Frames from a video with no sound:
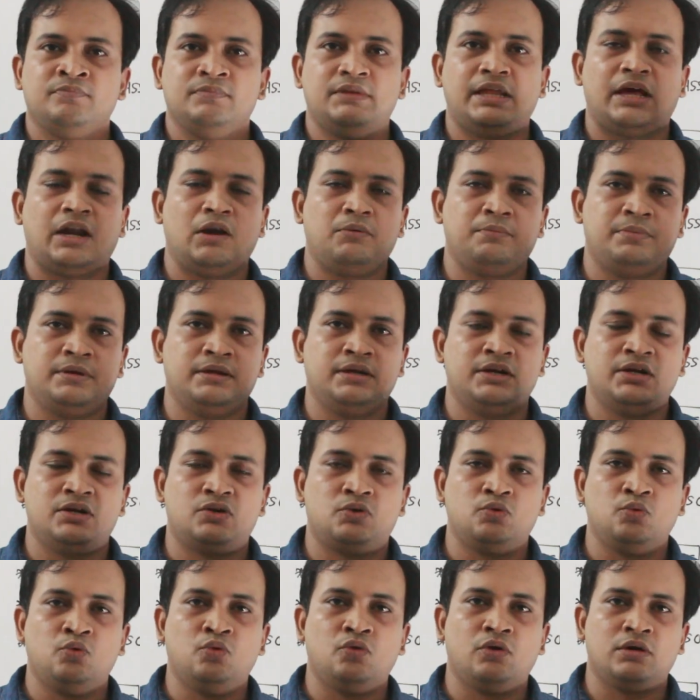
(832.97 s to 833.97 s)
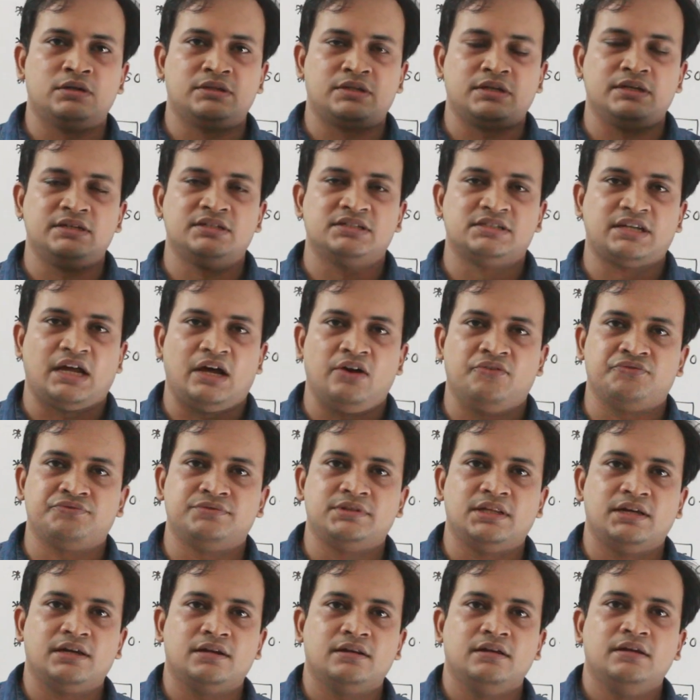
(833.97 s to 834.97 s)
There will be 2 or 3 staffs
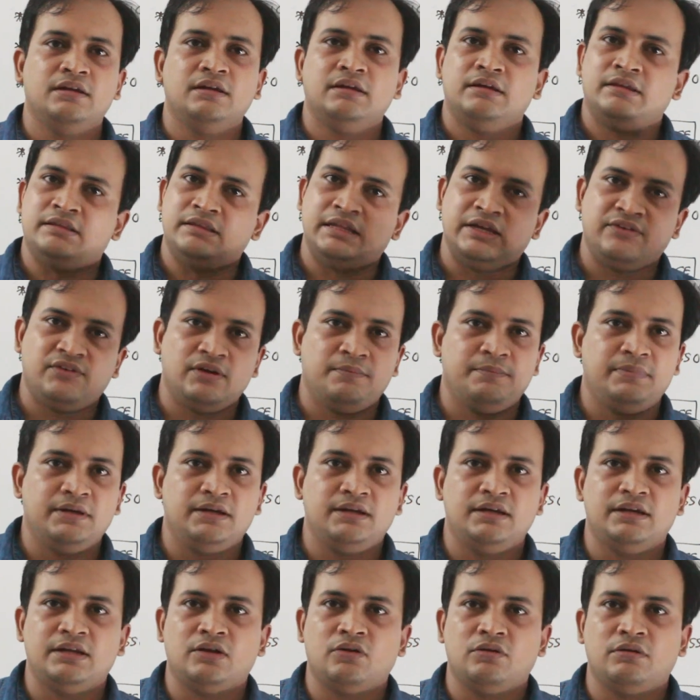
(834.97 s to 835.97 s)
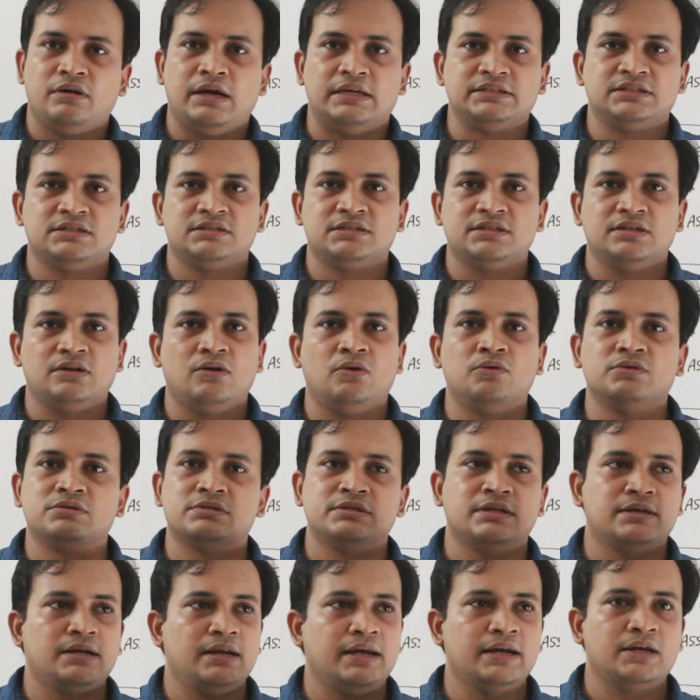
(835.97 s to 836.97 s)
there. They will be assisting. Oh
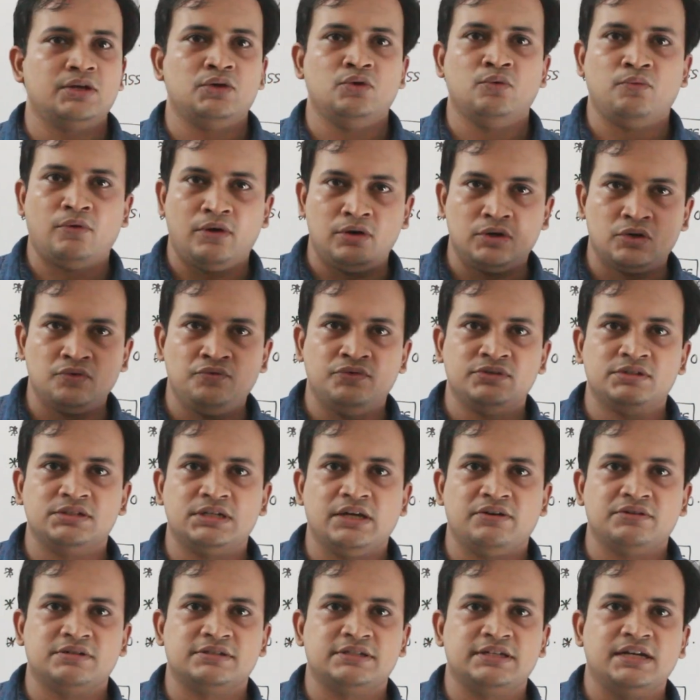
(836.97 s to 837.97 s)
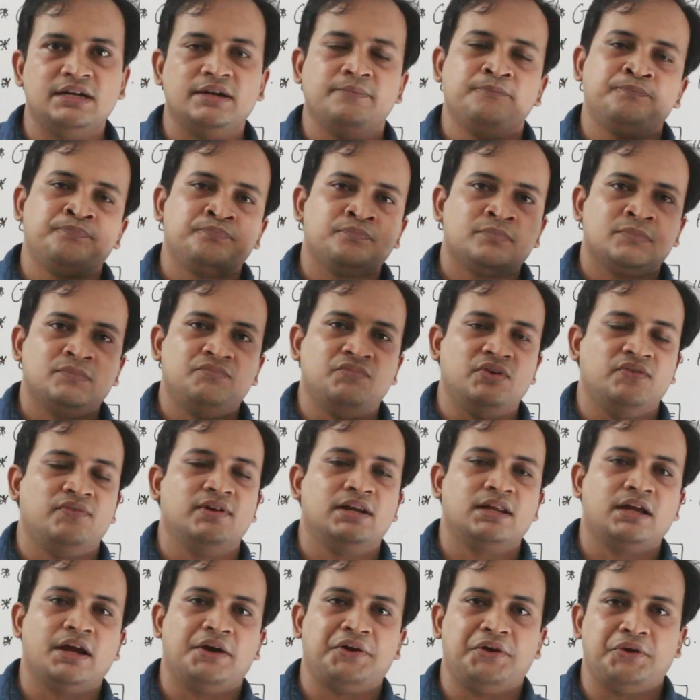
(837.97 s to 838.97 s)
sir, like you want to visit our state, we
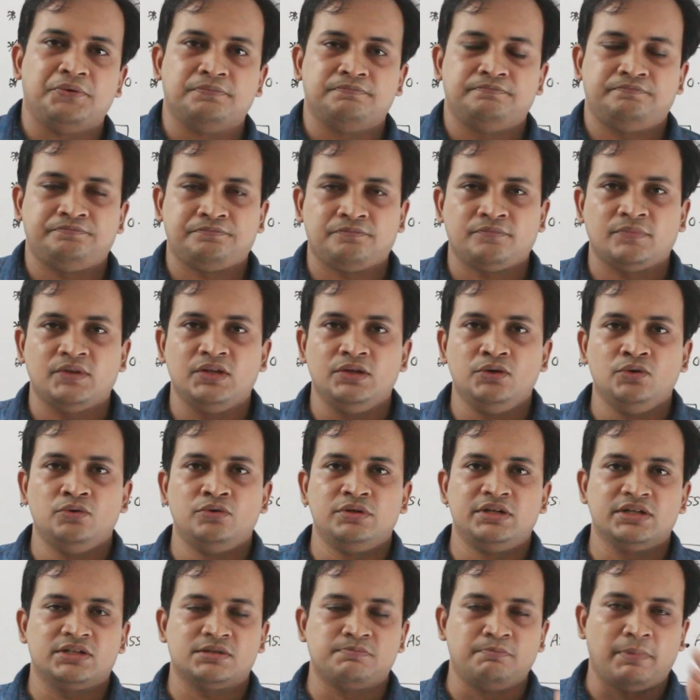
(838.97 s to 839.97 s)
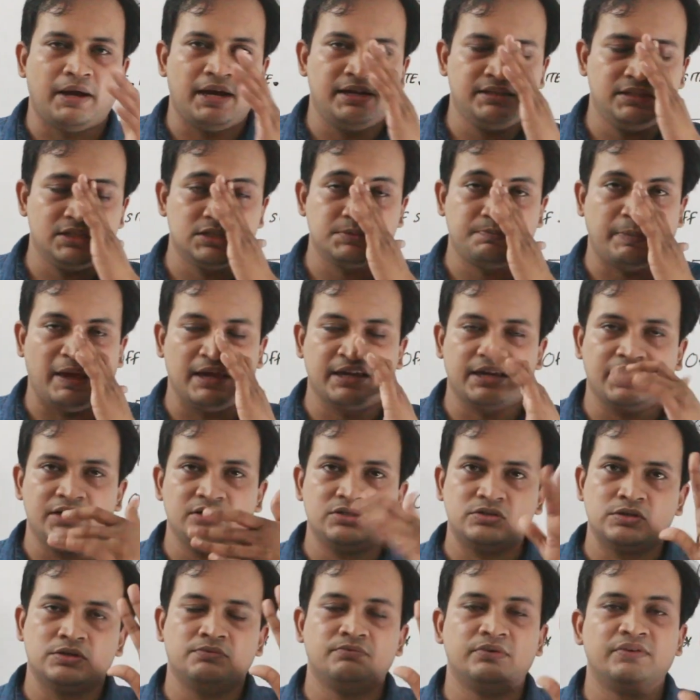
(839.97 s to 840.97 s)
will guide you. You just buy this
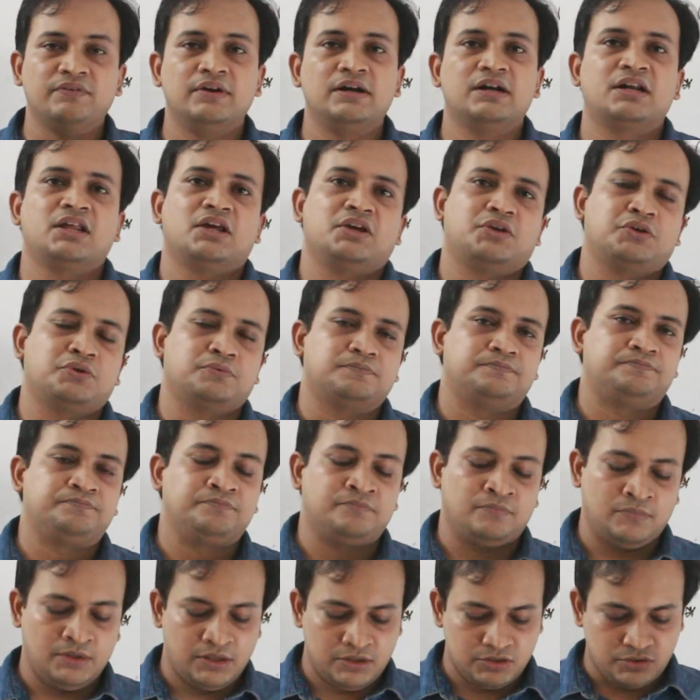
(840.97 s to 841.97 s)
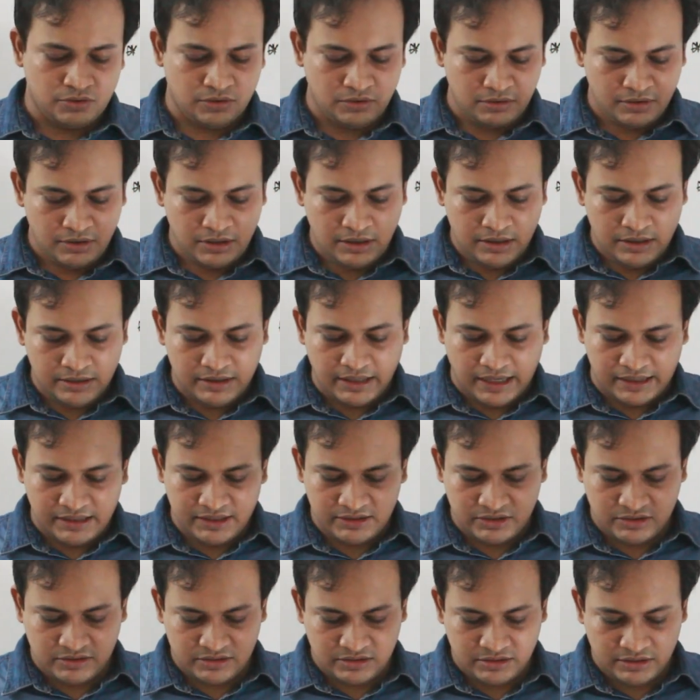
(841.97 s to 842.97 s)
package, we will take you. So that
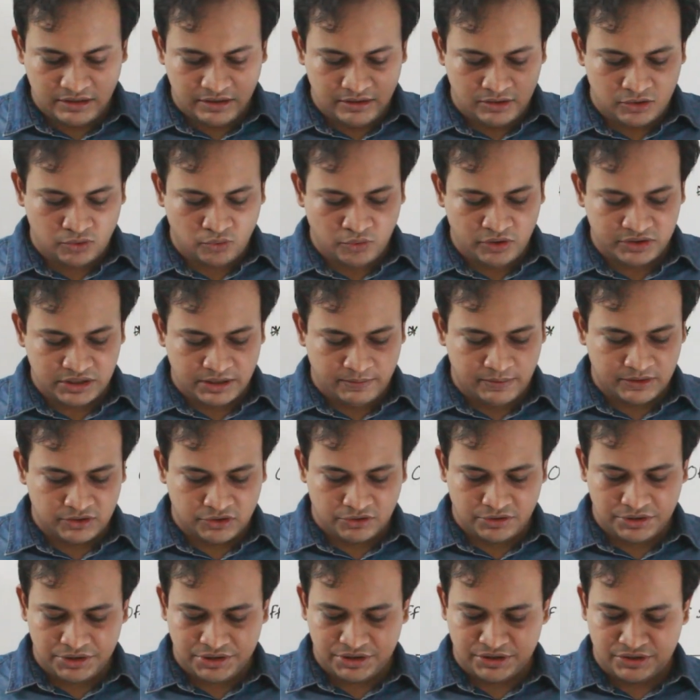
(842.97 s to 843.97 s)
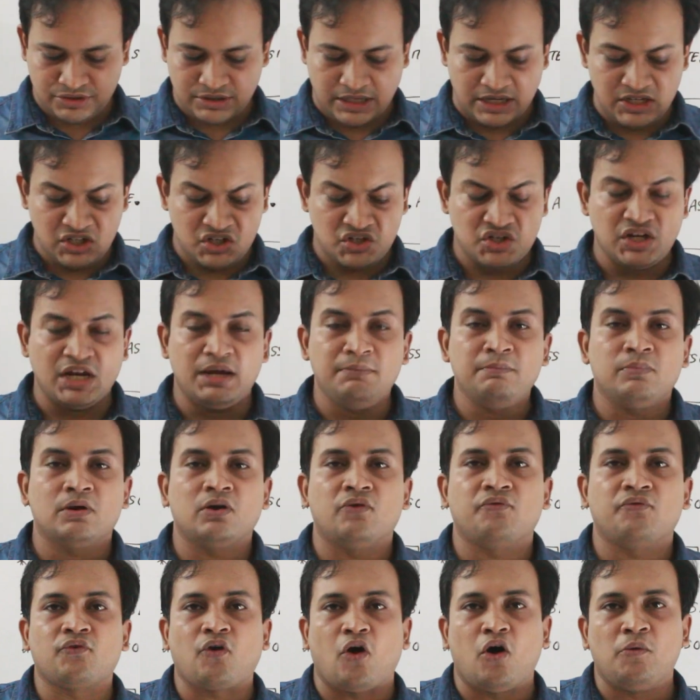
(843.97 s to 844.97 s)
is tourism associations. And chamber
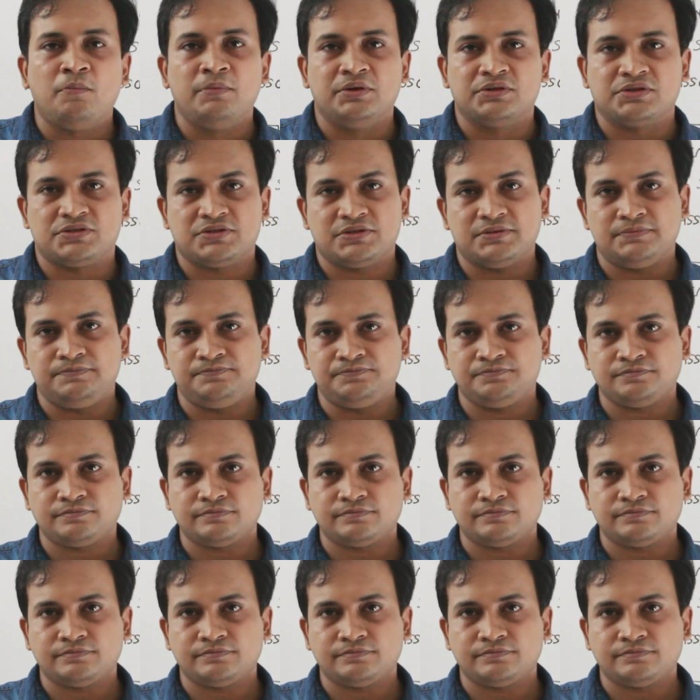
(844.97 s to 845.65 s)
commerce.